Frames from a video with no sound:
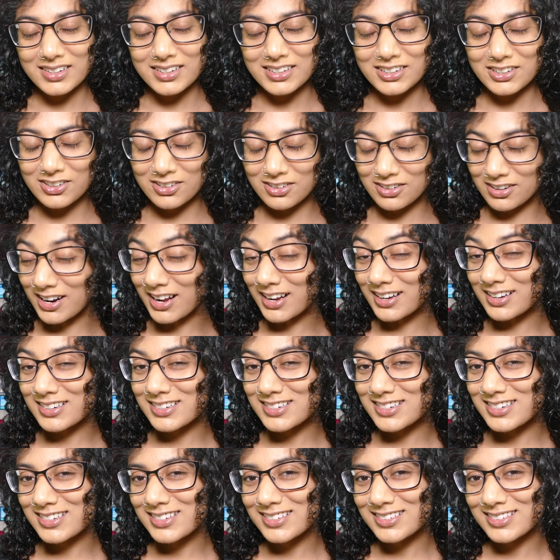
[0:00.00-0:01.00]

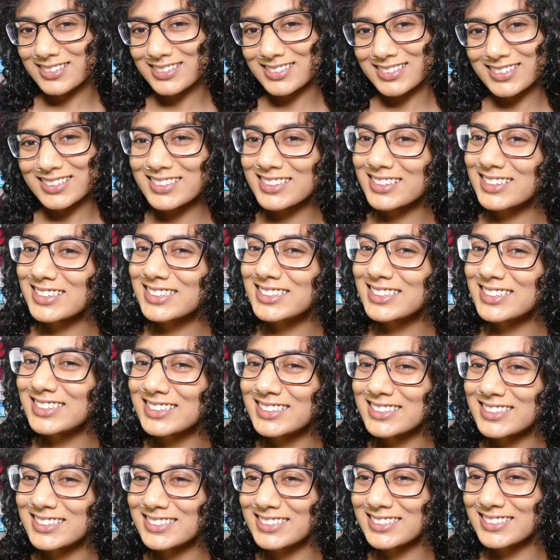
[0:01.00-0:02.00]
Correct.
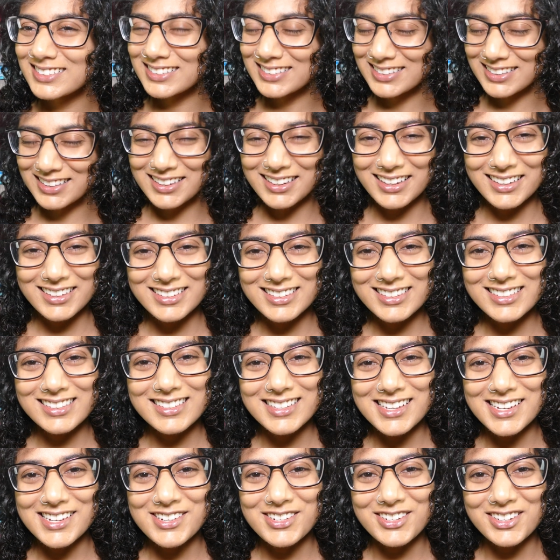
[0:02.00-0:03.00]
They did
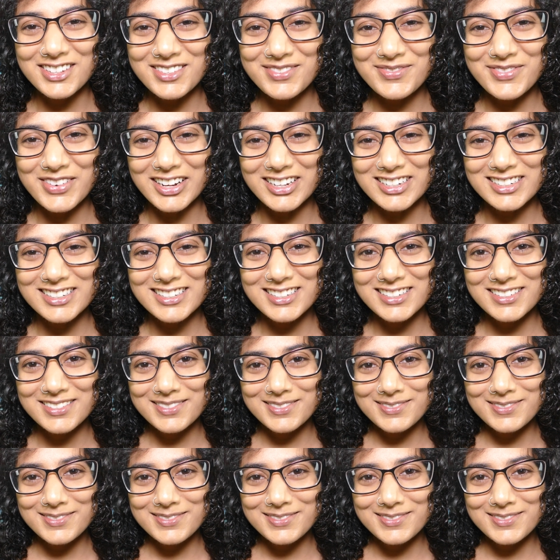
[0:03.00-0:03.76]
say you were smart.